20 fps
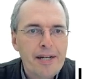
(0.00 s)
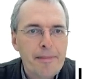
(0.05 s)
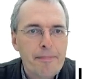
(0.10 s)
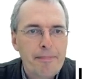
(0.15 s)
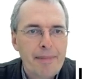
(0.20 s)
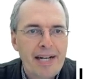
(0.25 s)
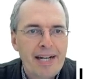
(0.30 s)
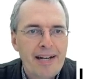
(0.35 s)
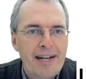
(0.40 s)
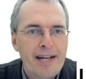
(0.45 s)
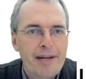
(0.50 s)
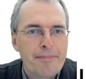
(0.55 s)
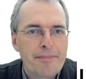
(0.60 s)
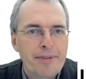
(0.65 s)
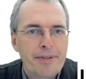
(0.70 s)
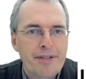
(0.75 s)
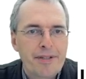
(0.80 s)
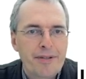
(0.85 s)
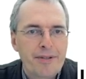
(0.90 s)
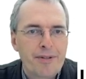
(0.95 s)

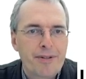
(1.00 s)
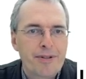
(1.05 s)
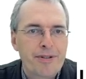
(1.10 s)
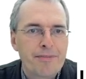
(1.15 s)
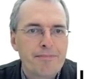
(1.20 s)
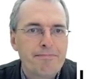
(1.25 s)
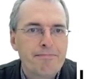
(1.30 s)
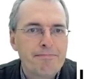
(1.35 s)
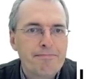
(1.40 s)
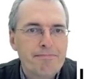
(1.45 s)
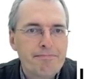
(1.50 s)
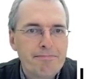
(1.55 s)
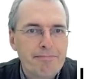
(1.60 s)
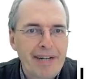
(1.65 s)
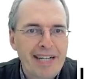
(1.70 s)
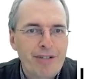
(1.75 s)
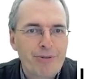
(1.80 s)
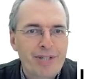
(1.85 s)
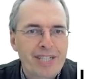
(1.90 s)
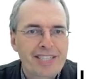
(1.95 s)
MATLAB or
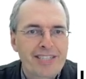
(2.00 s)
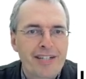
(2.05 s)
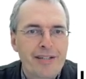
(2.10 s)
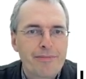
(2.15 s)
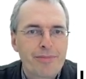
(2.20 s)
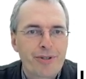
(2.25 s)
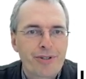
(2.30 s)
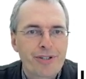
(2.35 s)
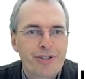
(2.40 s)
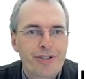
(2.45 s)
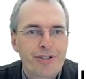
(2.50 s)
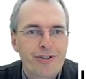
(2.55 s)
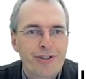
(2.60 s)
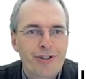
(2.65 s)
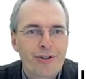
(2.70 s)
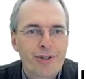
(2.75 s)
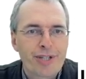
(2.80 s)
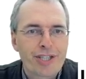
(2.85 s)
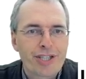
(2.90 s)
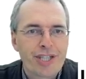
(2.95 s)
Matrix Laboratory
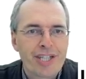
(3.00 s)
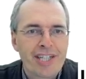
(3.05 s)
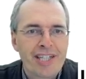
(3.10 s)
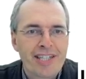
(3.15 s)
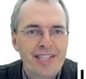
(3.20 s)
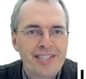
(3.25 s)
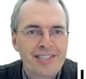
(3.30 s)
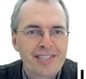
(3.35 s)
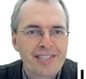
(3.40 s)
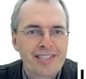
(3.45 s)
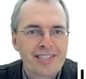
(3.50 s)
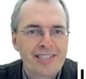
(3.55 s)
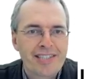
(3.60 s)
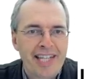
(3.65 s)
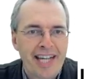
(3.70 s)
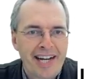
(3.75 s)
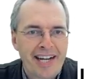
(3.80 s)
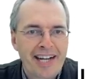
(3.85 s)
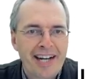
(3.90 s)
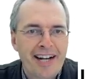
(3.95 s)
originally is a
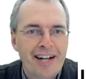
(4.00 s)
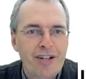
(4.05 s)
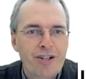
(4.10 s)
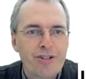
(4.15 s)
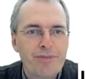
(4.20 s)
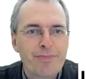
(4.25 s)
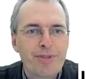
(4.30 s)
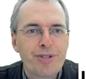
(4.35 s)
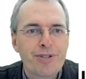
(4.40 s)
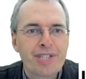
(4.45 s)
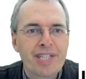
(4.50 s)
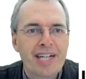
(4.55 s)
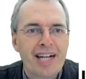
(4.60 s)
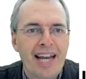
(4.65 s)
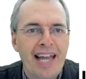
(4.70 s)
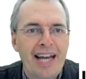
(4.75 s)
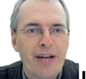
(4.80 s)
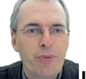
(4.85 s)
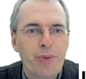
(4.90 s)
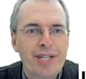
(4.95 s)
technical computing
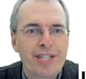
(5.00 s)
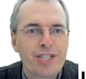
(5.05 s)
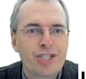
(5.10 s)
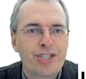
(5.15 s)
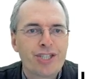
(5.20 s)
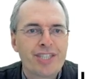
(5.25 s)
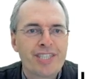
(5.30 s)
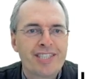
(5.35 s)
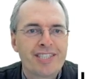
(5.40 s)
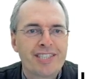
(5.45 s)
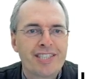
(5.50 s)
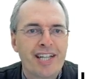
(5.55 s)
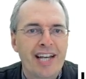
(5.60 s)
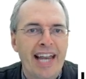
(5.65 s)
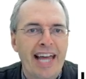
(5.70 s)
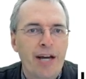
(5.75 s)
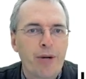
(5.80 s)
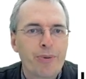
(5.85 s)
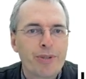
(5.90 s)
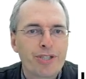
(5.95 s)
language. It's a
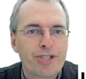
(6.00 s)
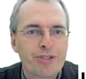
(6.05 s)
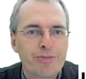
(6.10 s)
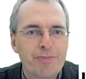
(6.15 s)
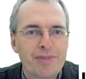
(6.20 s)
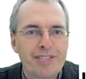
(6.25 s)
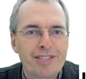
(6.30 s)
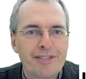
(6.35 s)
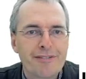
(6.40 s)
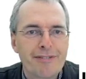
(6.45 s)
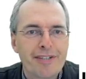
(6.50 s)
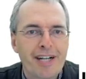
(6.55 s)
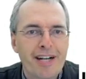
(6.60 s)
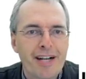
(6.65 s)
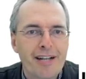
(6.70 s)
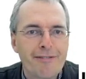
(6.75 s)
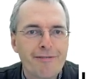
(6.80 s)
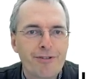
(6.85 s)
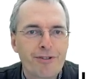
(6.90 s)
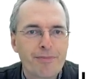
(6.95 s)
language
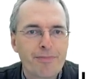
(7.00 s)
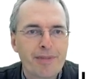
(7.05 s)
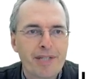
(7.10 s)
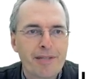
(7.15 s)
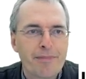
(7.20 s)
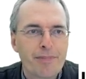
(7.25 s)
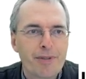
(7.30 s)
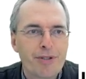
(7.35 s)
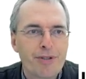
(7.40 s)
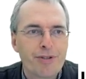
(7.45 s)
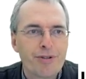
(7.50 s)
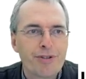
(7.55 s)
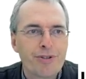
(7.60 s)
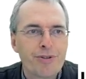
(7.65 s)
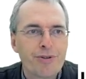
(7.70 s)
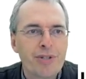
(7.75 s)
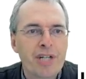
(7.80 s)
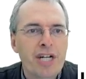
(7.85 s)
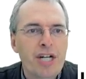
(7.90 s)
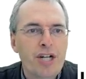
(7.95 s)
specifically for people who
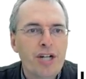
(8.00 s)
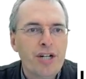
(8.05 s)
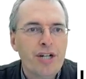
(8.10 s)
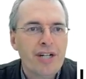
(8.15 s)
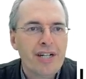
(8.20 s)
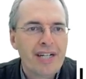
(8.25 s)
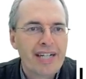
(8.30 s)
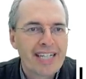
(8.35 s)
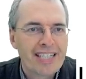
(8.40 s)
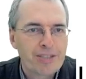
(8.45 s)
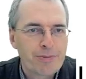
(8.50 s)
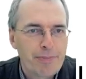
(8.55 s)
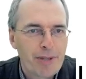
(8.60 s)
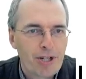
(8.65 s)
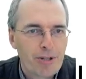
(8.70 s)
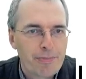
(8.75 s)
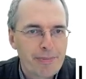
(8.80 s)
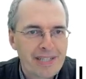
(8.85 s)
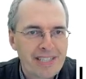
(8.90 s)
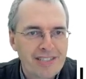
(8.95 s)
do
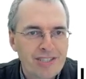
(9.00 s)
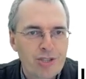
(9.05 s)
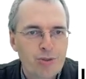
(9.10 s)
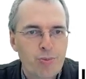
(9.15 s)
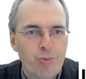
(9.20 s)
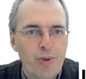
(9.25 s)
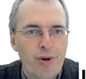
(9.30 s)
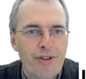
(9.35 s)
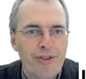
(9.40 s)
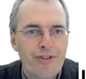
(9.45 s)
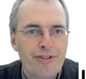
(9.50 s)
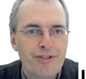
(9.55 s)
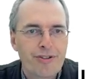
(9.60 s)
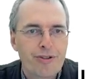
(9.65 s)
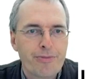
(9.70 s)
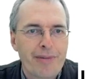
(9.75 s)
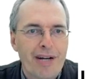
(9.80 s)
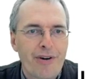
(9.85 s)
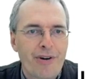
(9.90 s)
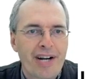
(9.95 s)
experiments with
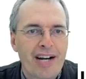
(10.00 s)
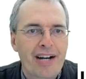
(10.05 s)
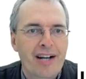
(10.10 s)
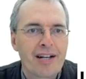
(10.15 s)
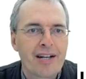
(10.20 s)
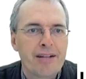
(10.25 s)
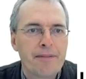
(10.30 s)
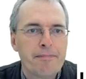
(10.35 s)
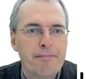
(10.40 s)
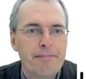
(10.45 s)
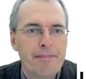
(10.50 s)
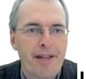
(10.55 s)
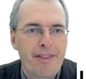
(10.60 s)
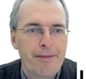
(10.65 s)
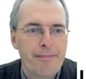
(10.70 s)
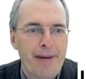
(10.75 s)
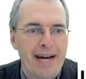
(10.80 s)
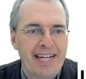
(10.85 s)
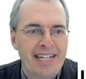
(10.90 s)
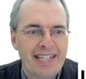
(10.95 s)
numerical
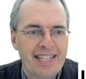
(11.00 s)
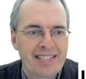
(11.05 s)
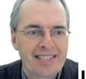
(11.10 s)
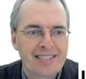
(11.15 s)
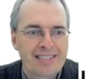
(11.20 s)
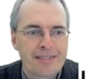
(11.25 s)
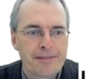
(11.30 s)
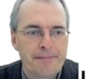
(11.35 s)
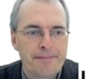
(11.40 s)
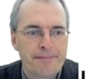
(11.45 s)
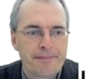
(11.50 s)
mathematics.